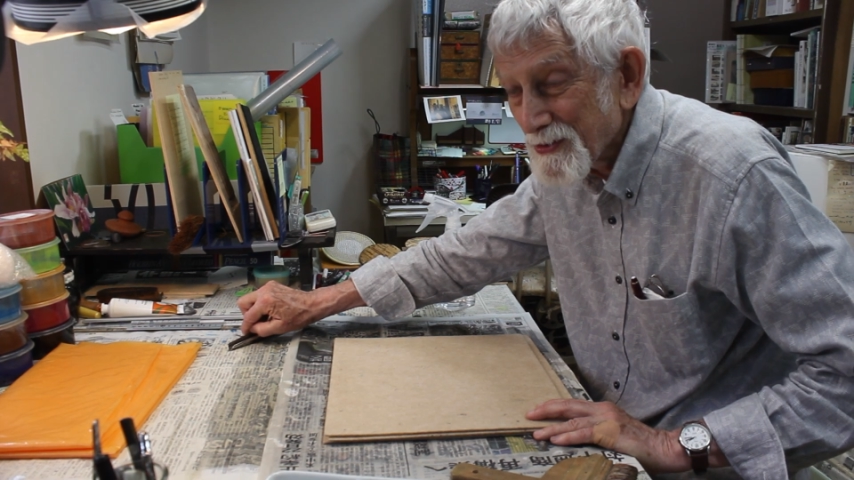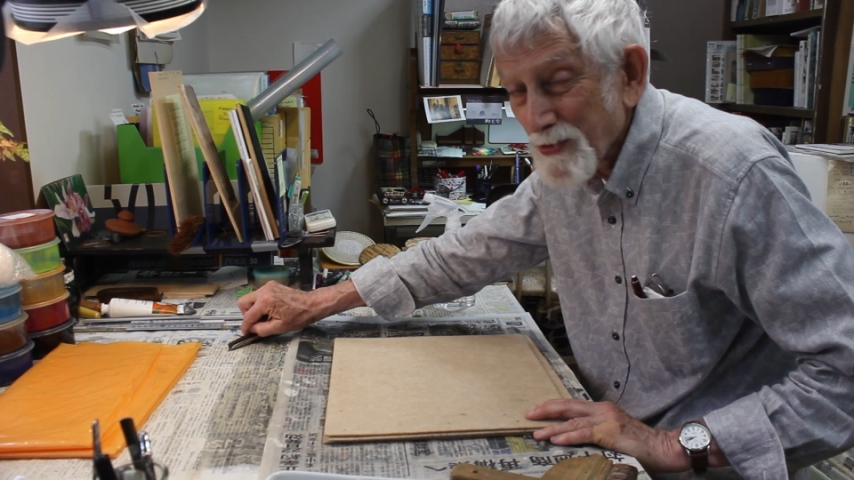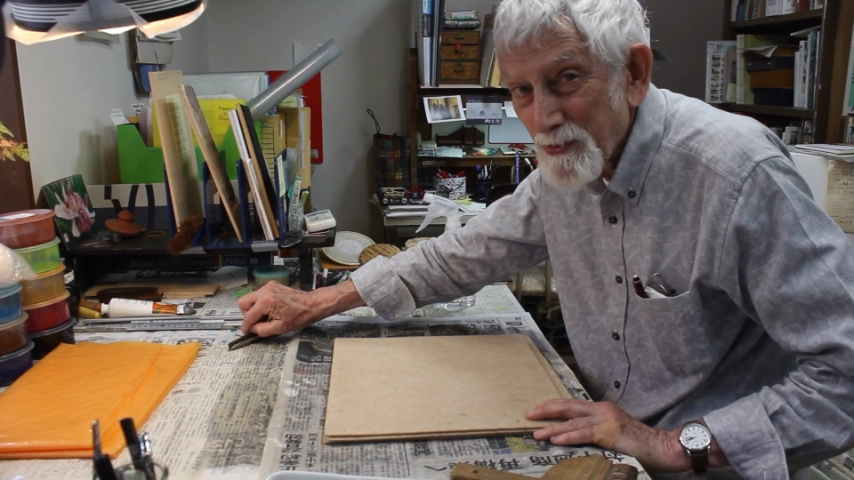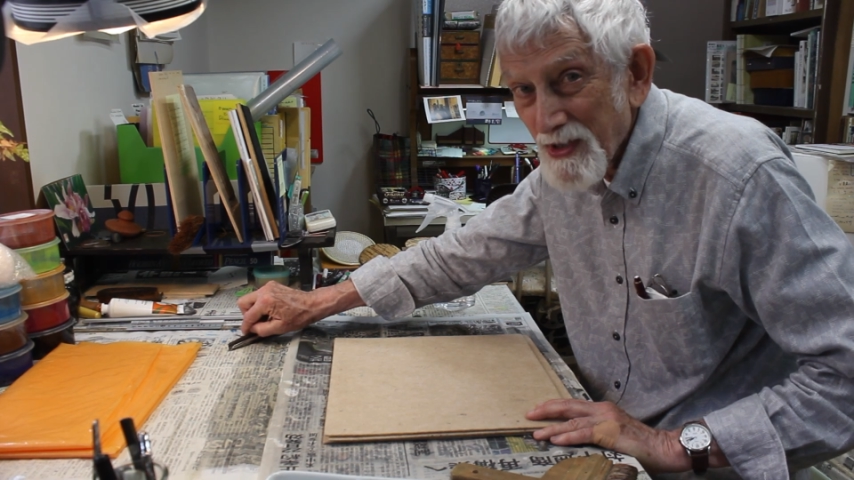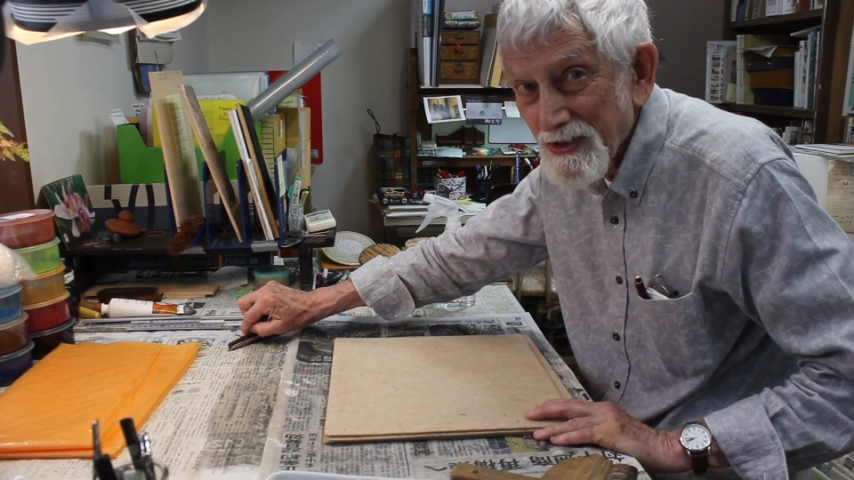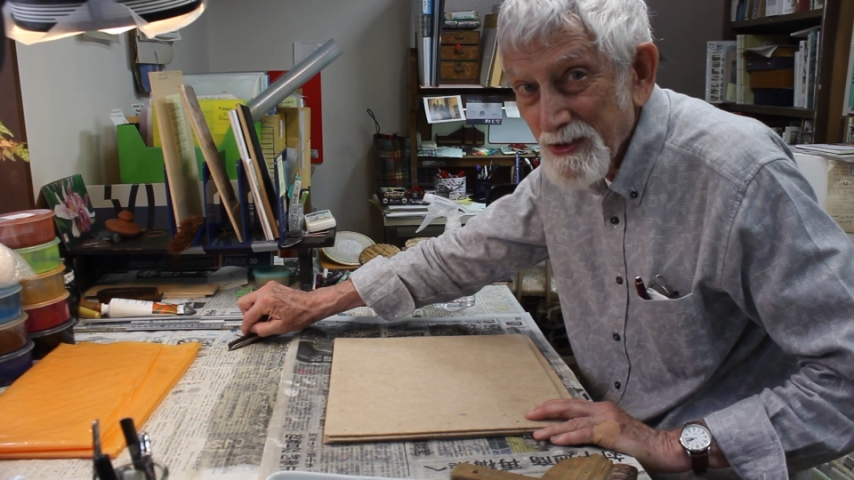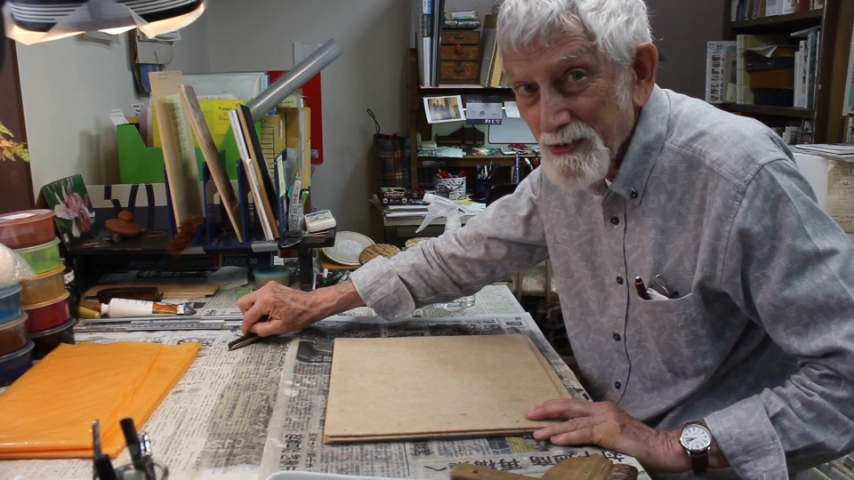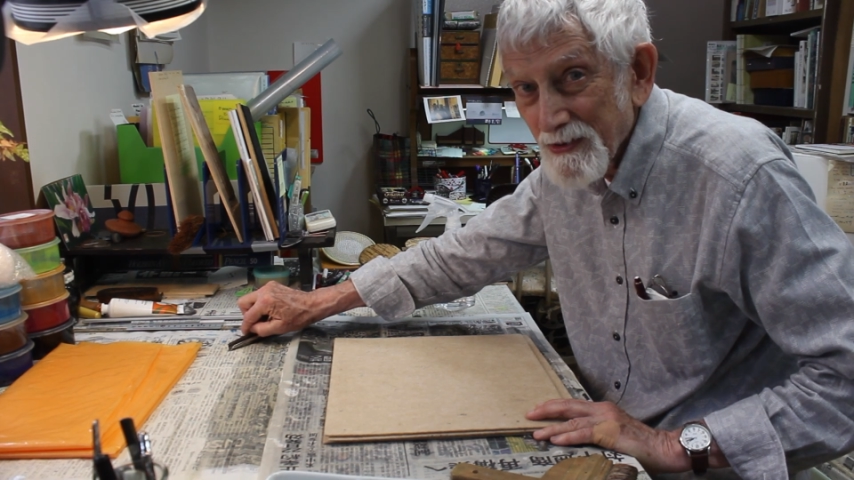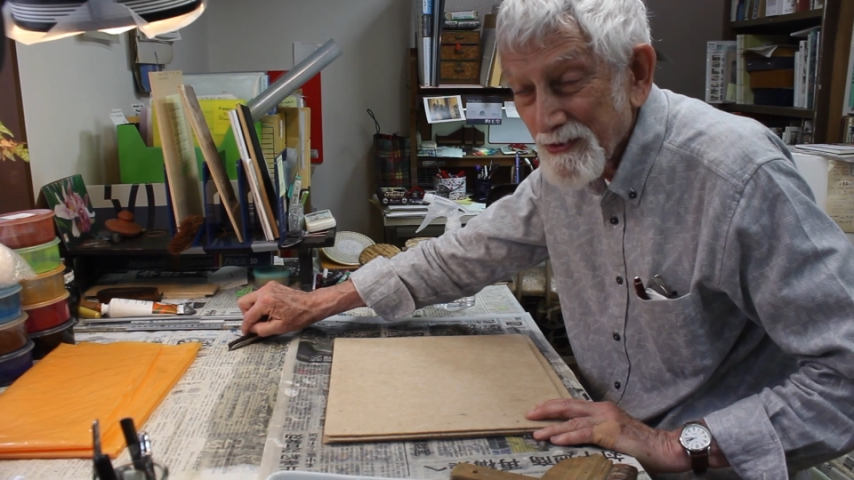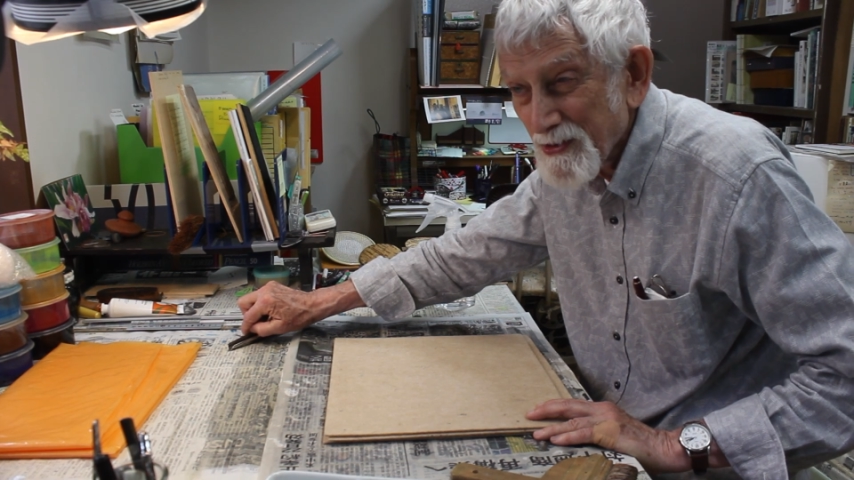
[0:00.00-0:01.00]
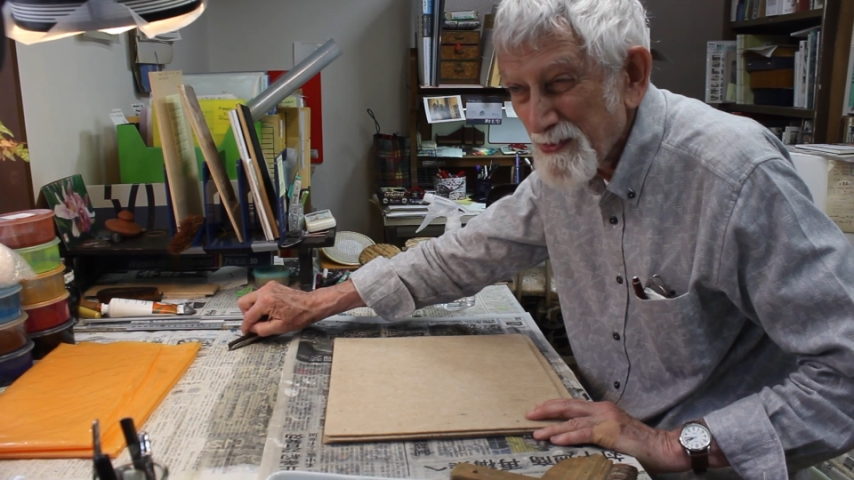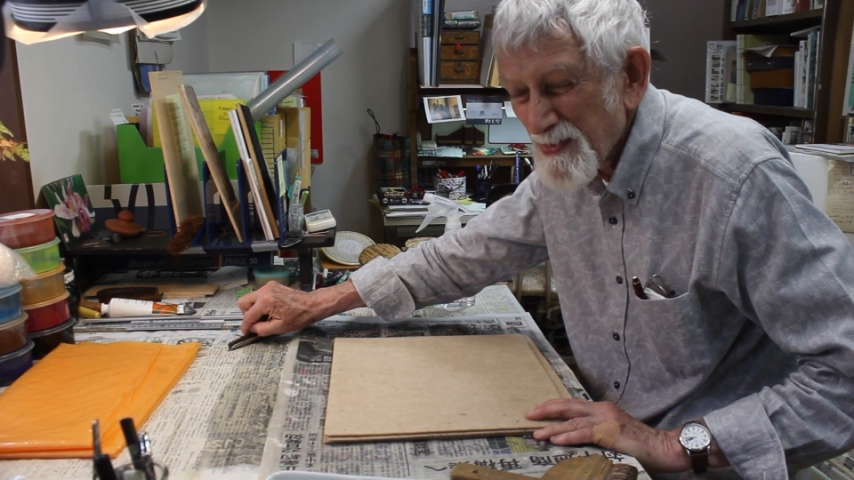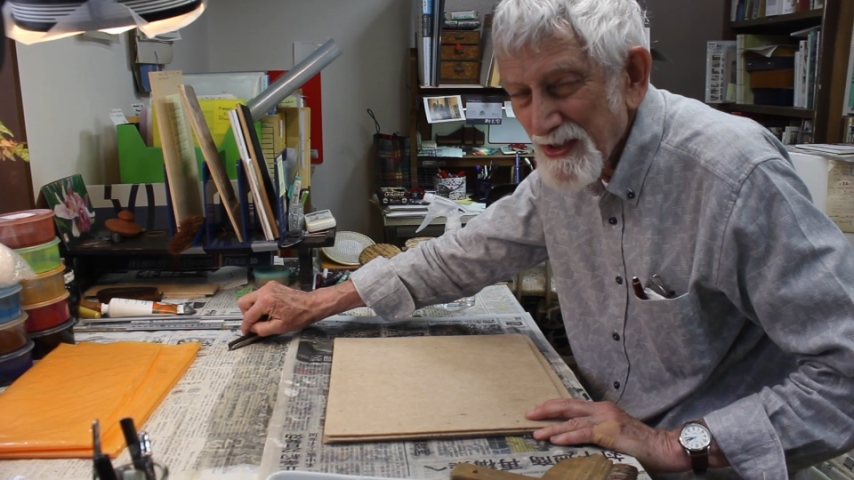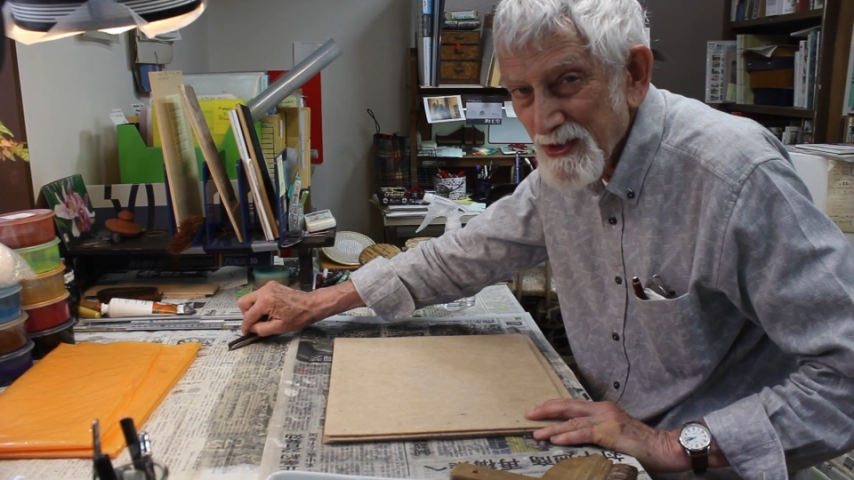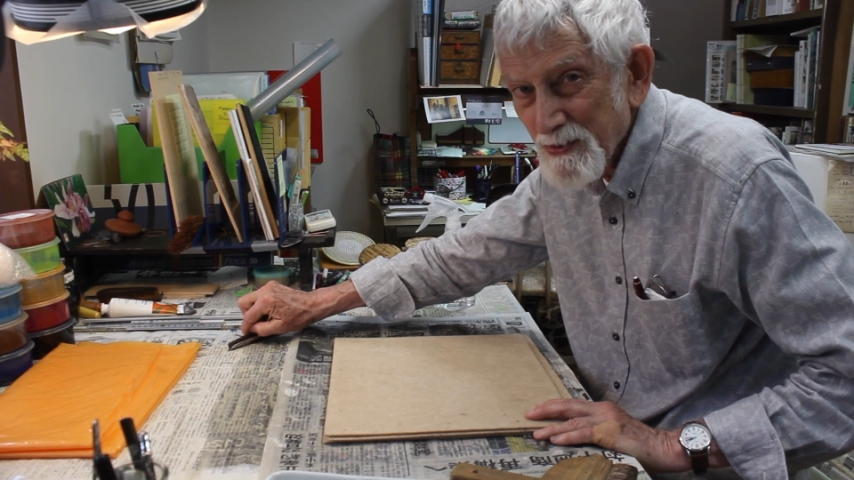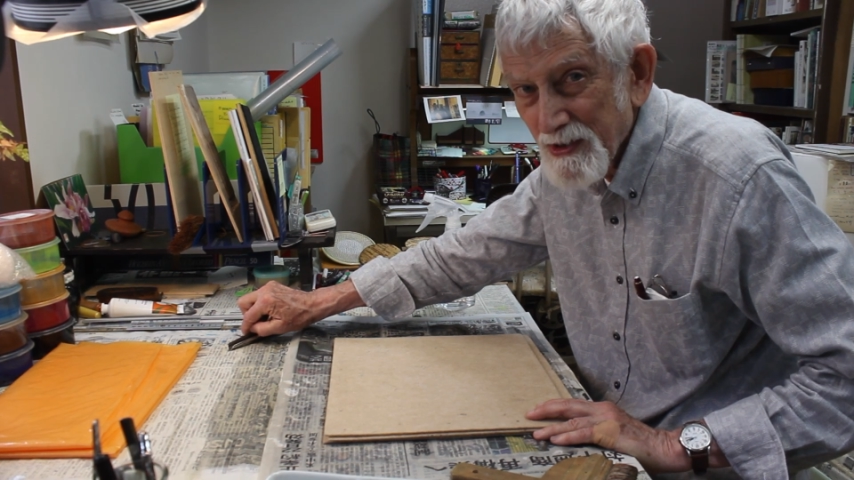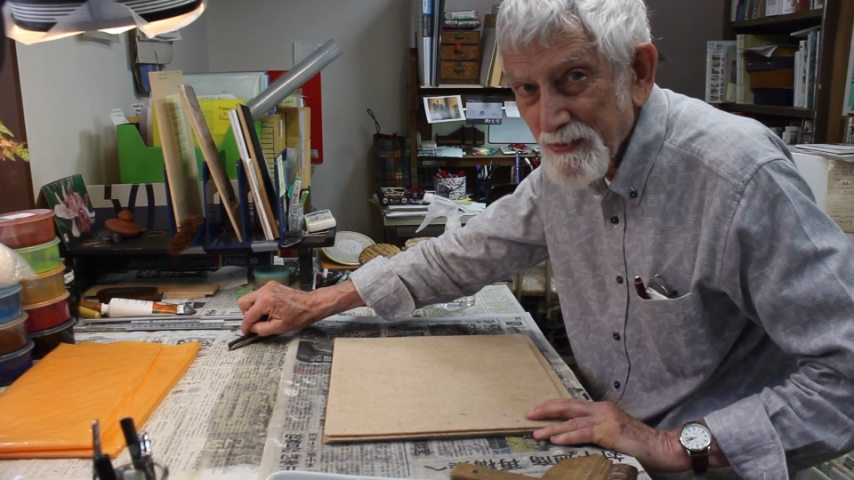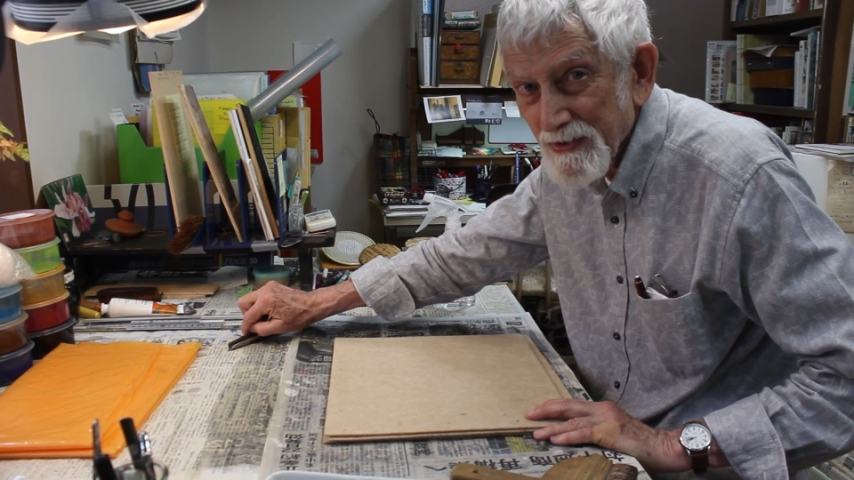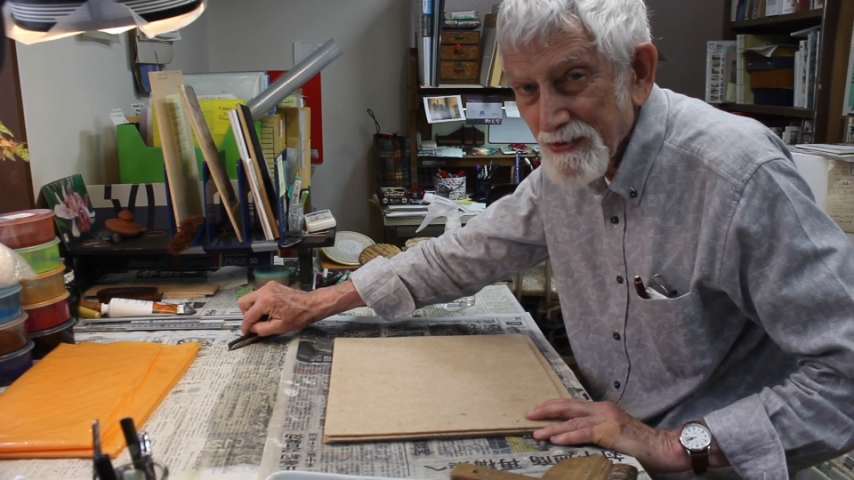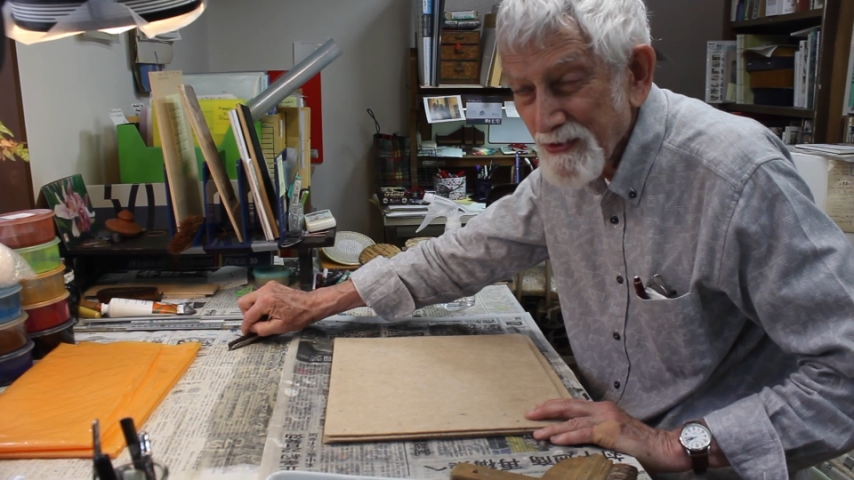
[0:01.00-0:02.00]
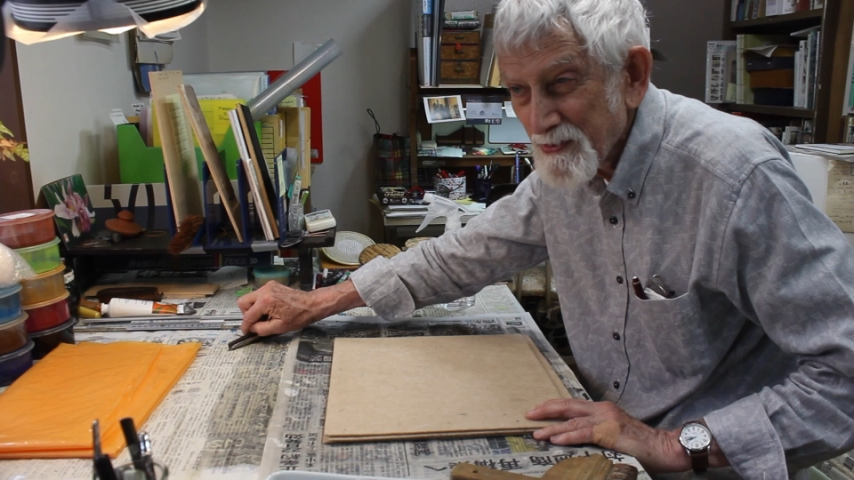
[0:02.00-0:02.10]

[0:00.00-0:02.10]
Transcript: tremendous people.